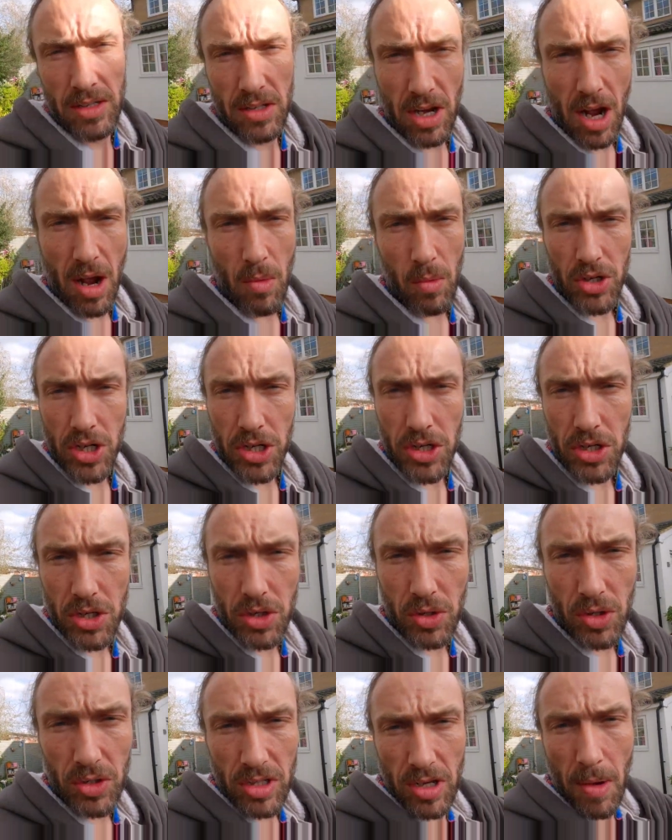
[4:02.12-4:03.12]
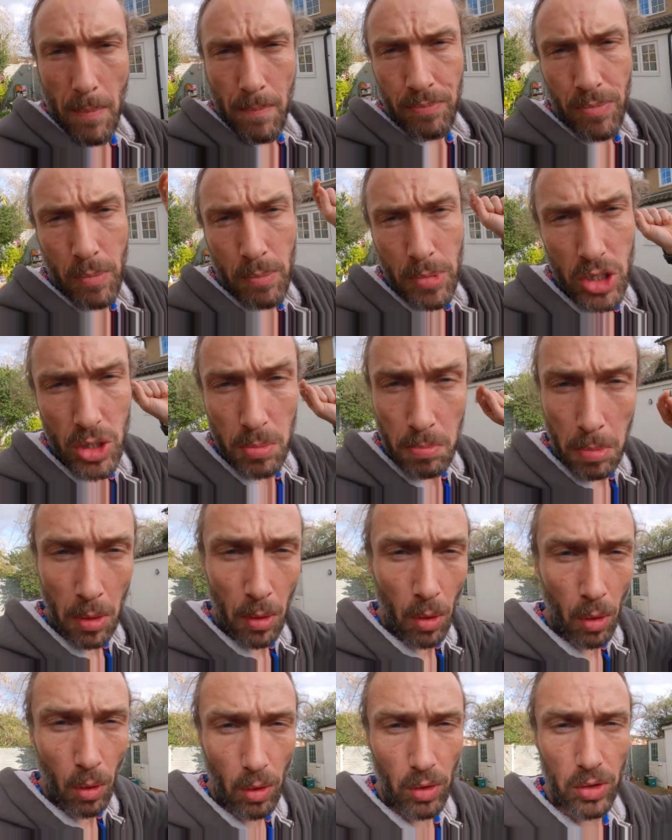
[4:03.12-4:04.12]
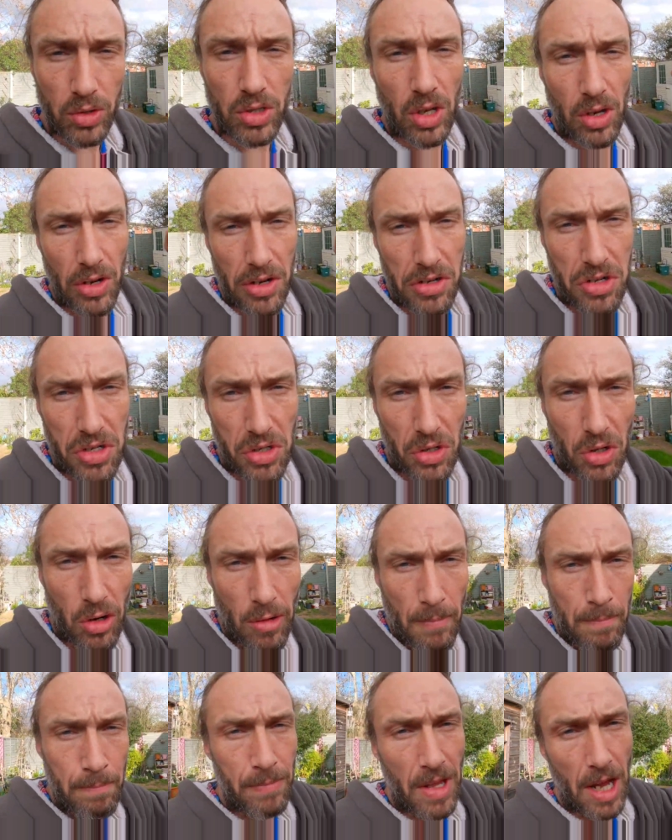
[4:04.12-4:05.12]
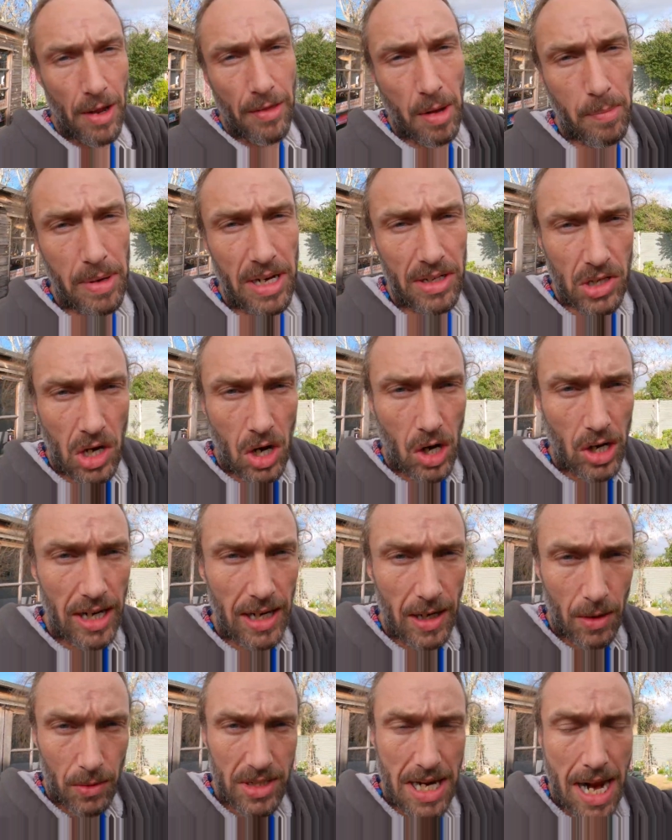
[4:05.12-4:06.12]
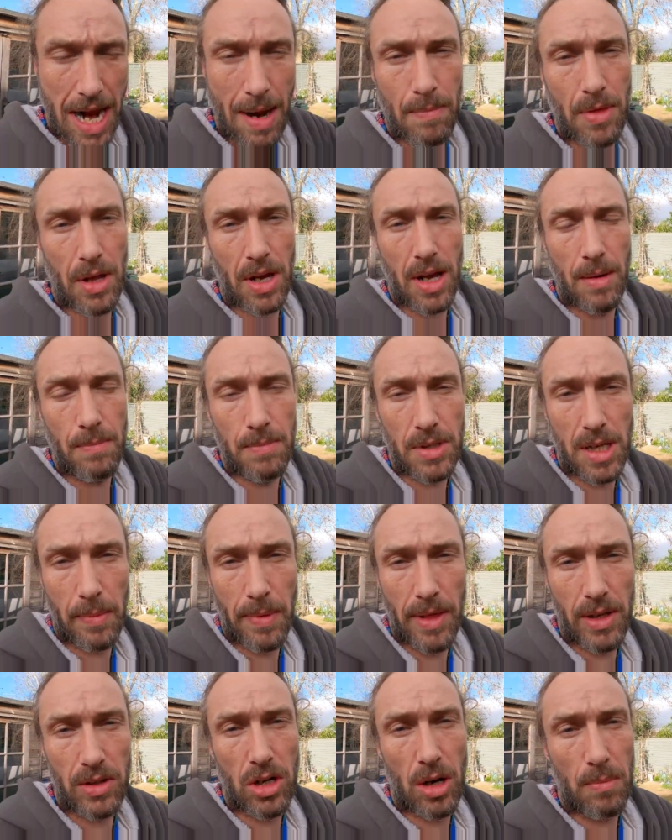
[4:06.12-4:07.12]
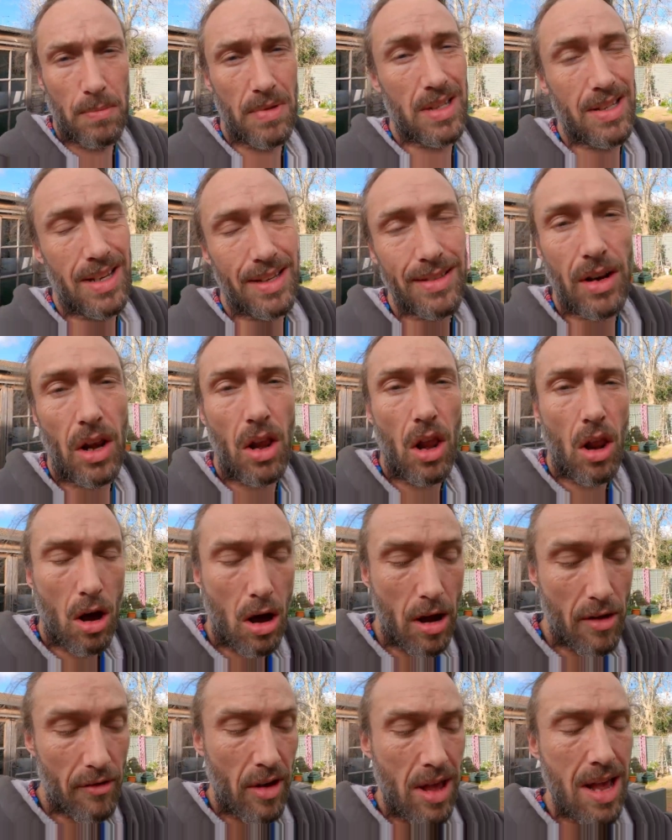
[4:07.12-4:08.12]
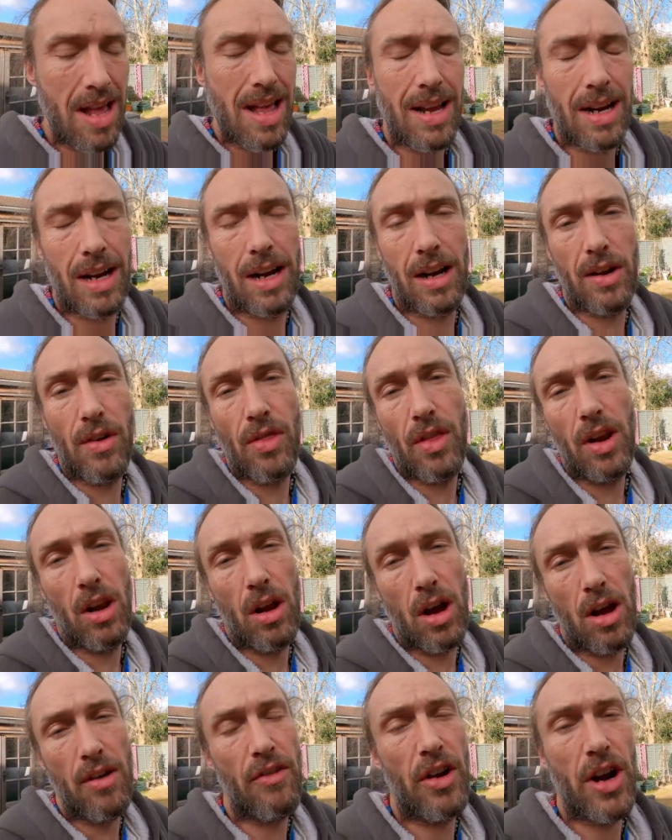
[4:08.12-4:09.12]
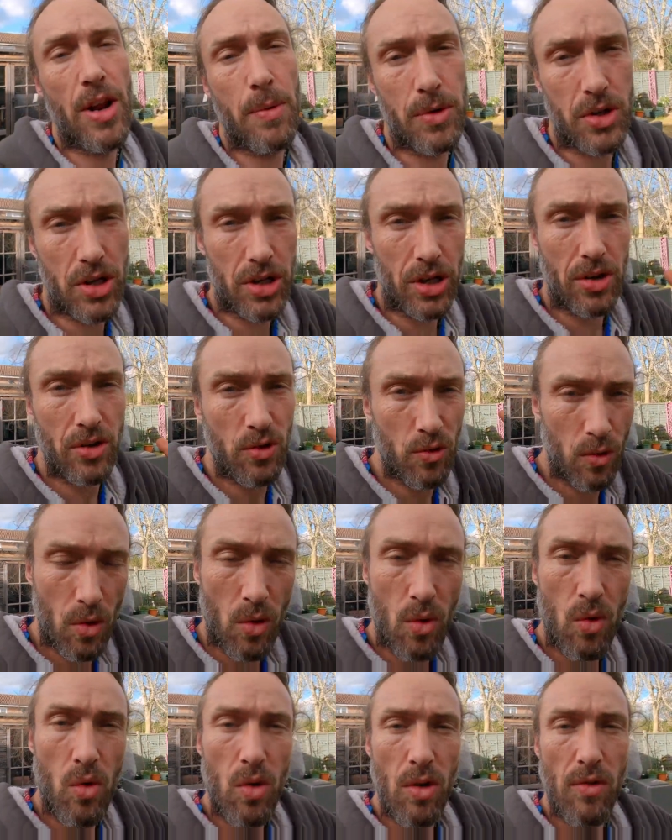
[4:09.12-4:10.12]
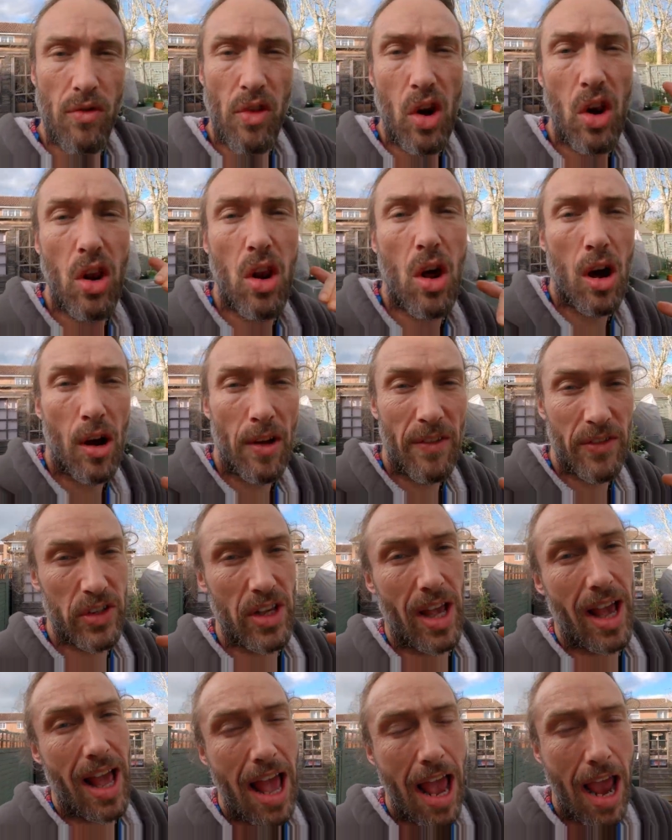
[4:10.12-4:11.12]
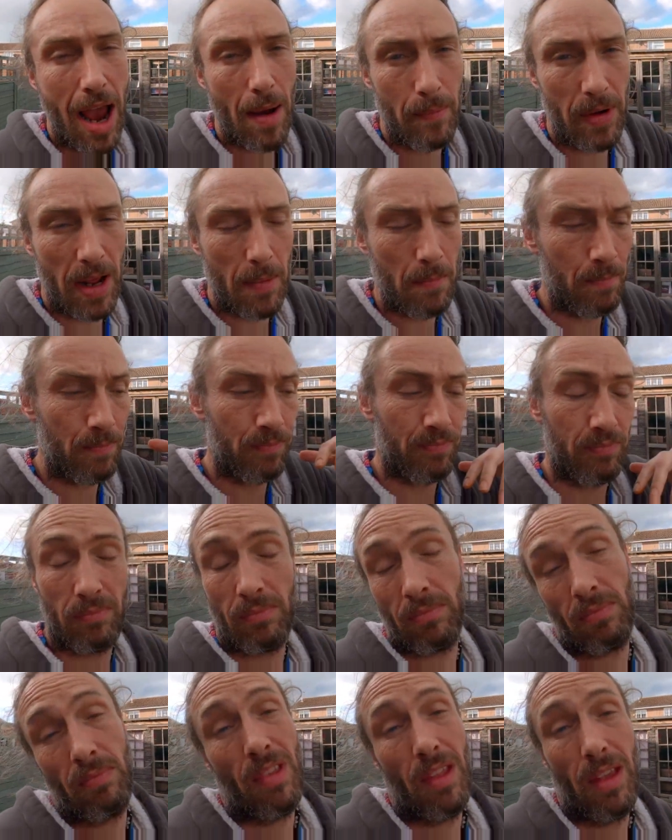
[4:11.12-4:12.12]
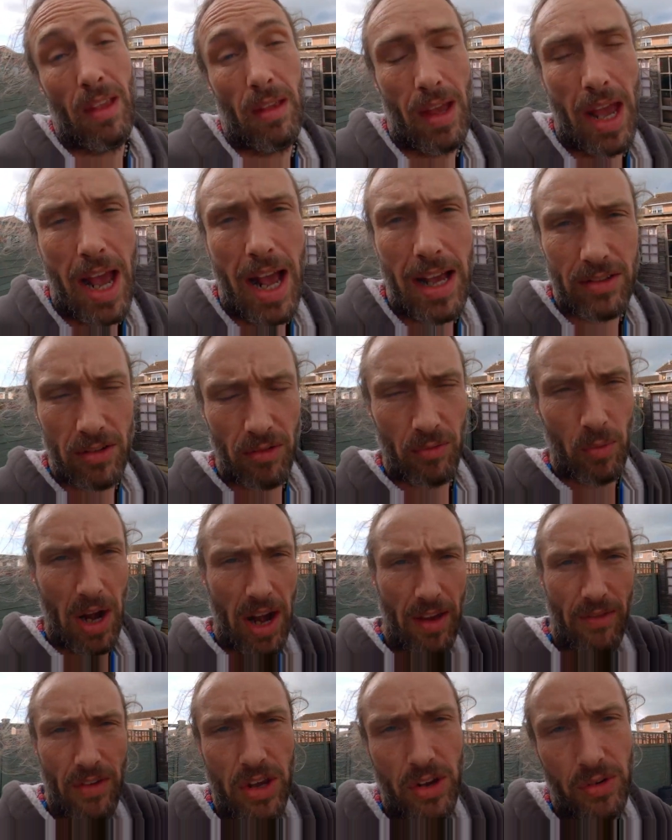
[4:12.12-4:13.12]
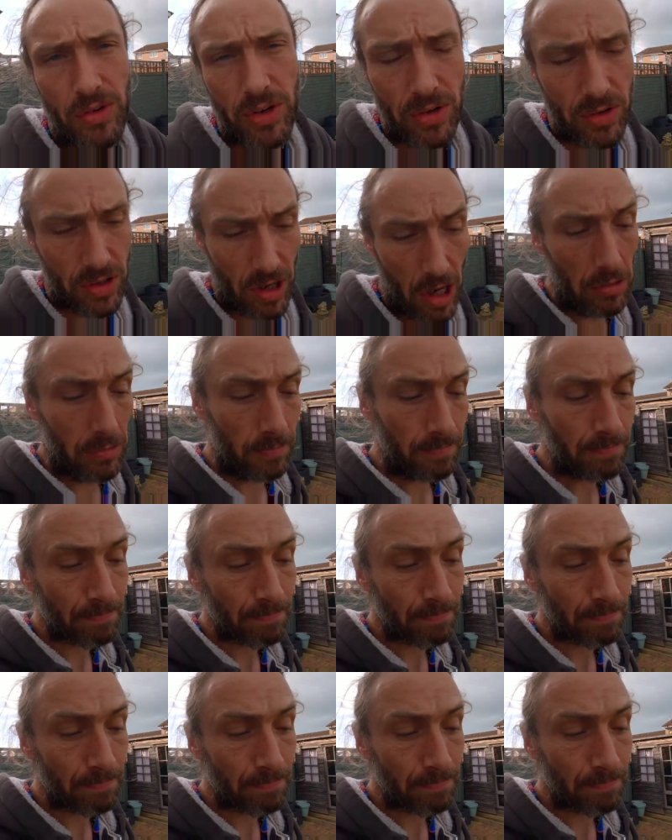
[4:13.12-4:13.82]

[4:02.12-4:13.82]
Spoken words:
start watching shorts, push pause on a short, and there'll be a tiny little tab that comes up at the top that says live. Click on the live and it will show you all of the lives that are happening as of whenever you do so.